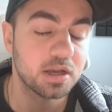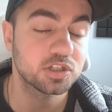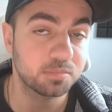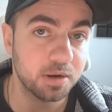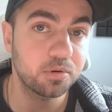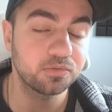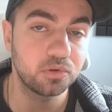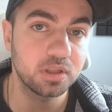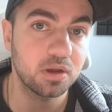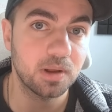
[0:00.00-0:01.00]
So my
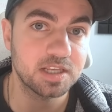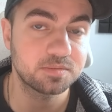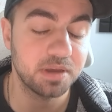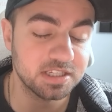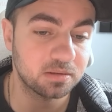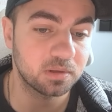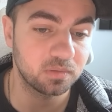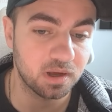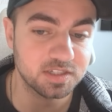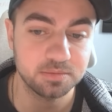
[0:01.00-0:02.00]
portfolio has basically
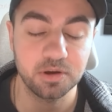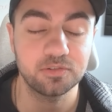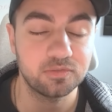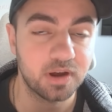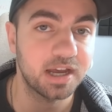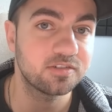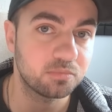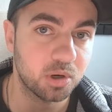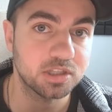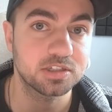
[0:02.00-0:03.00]
lost about 5
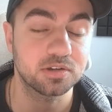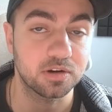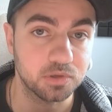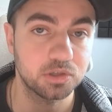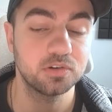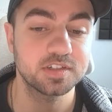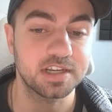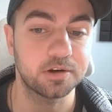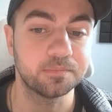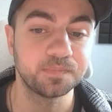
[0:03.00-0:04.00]
months of returns
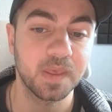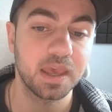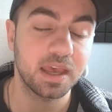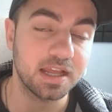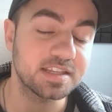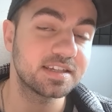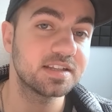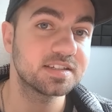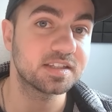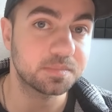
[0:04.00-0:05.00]
now. And
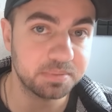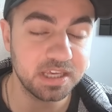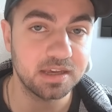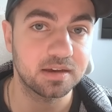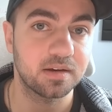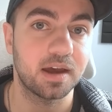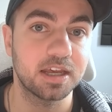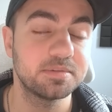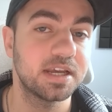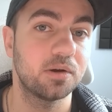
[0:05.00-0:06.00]
since its peak, I
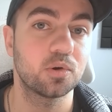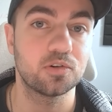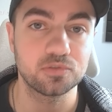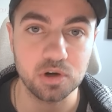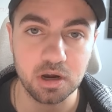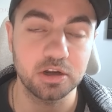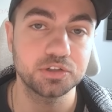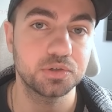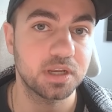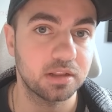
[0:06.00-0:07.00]
am down over
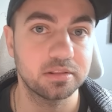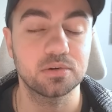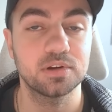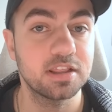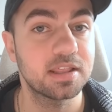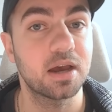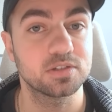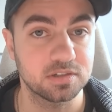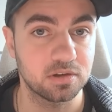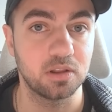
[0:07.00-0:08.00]

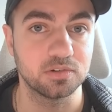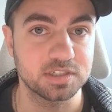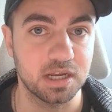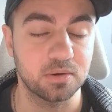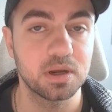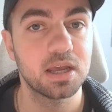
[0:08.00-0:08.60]
$130,000 now.